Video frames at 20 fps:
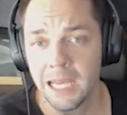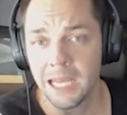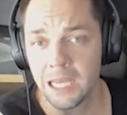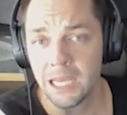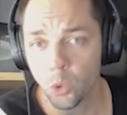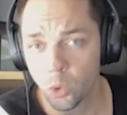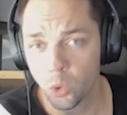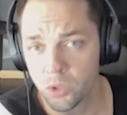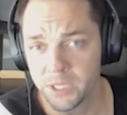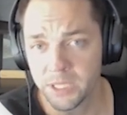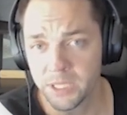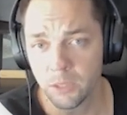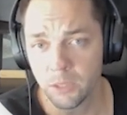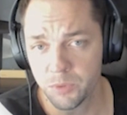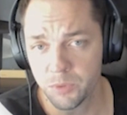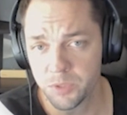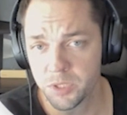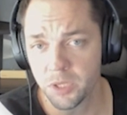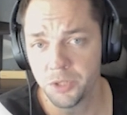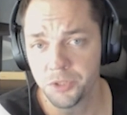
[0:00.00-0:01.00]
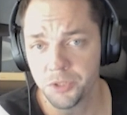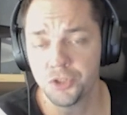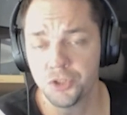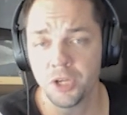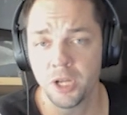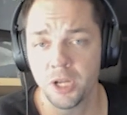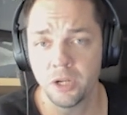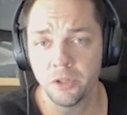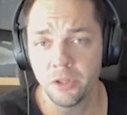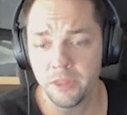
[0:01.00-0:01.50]
in order to get results,
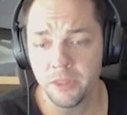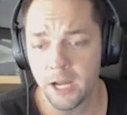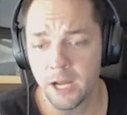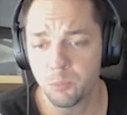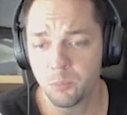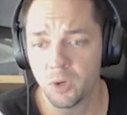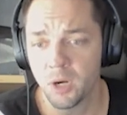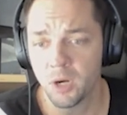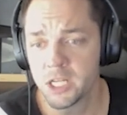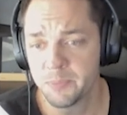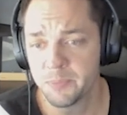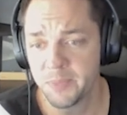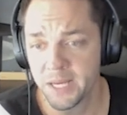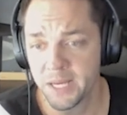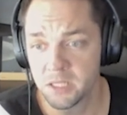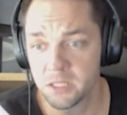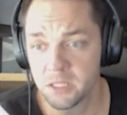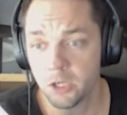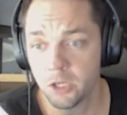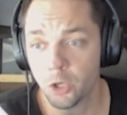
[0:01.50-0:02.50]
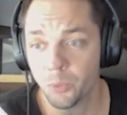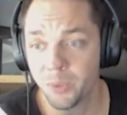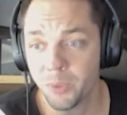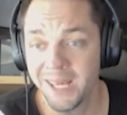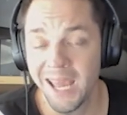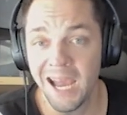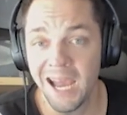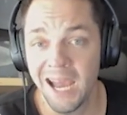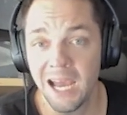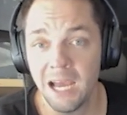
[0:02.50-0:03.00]
generally that are prospects that already
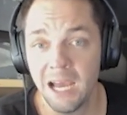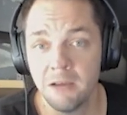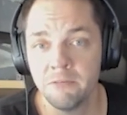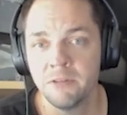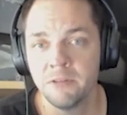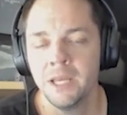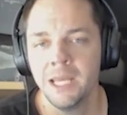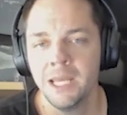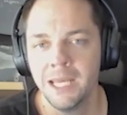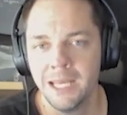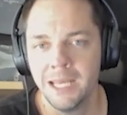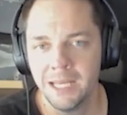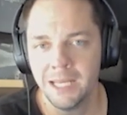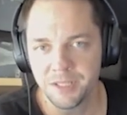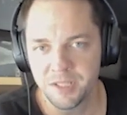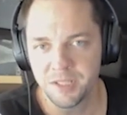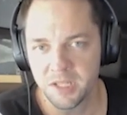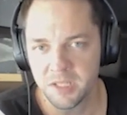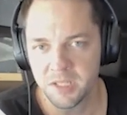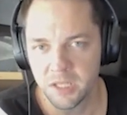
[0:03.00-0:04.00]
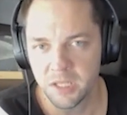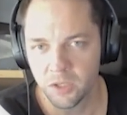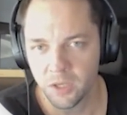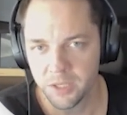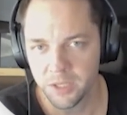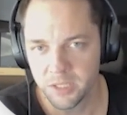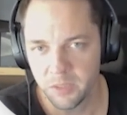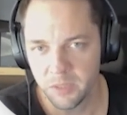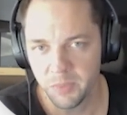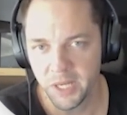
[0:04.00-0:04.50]
have an existing
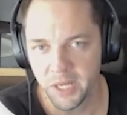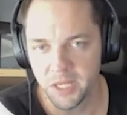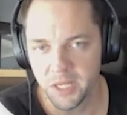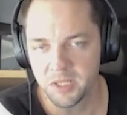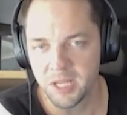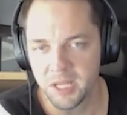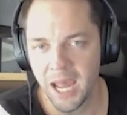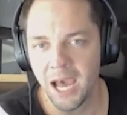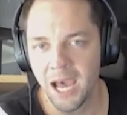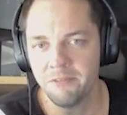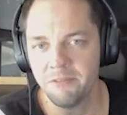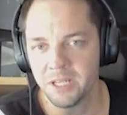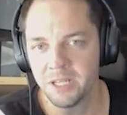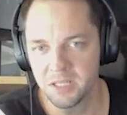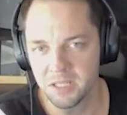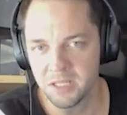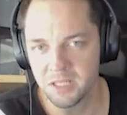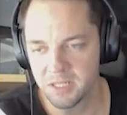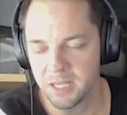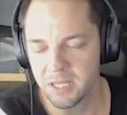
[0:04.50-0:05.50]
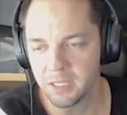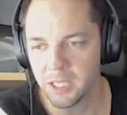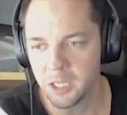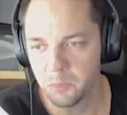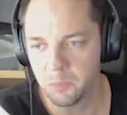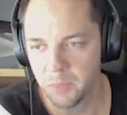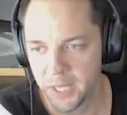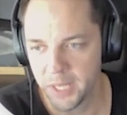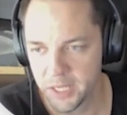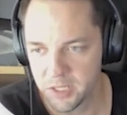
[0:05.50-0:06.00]
content base, have an existing
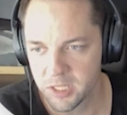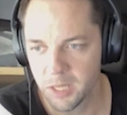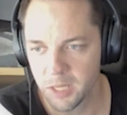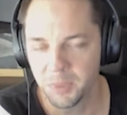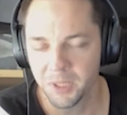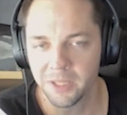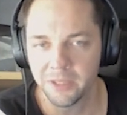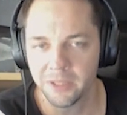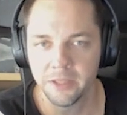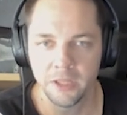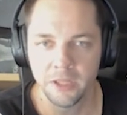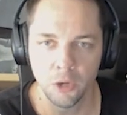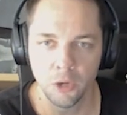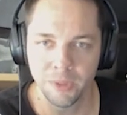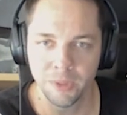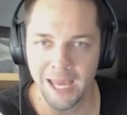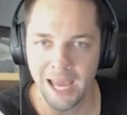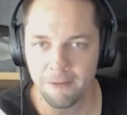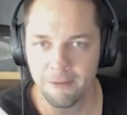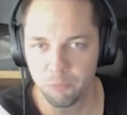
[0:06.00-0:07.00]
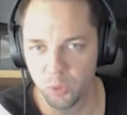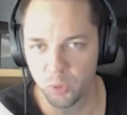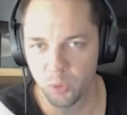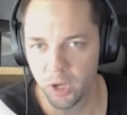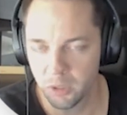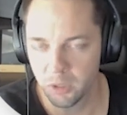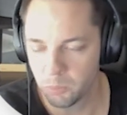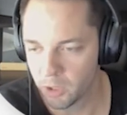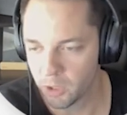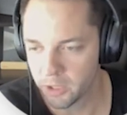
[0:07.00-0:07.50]
link base. Typically, they already have
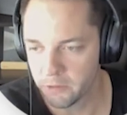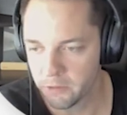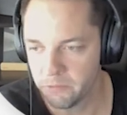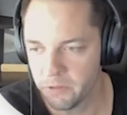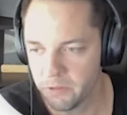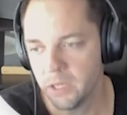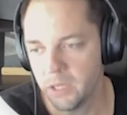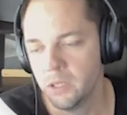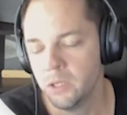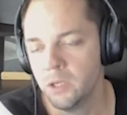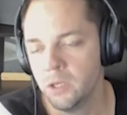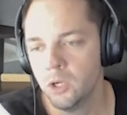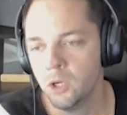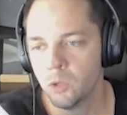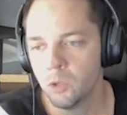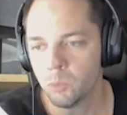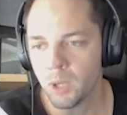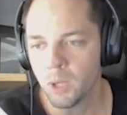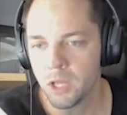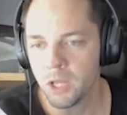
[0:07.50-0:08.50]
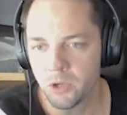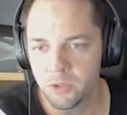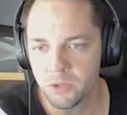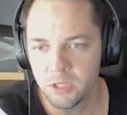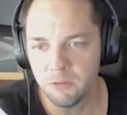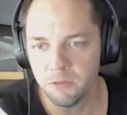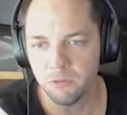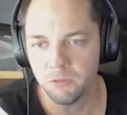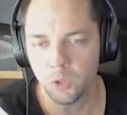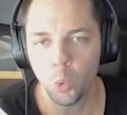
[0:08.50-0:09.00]
product market fit, right? There are
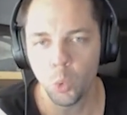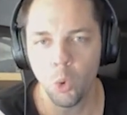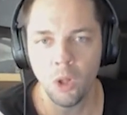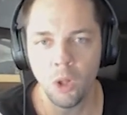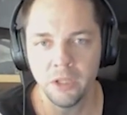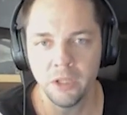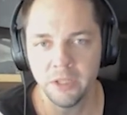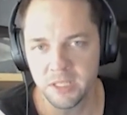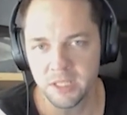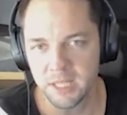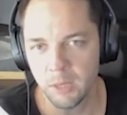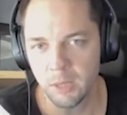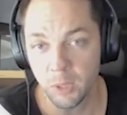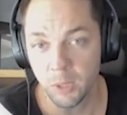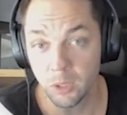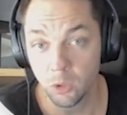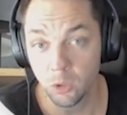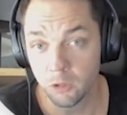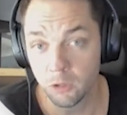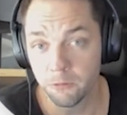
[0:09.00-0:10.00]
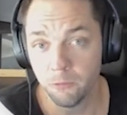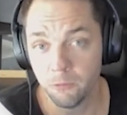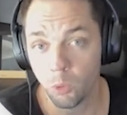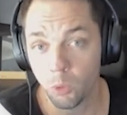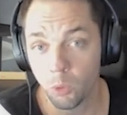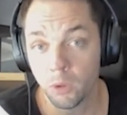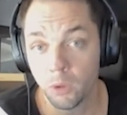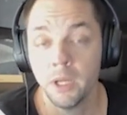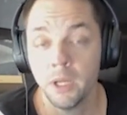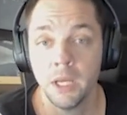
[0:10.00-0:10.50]
different qualities that we look
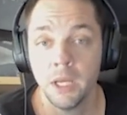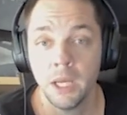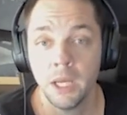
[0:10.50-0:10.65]
for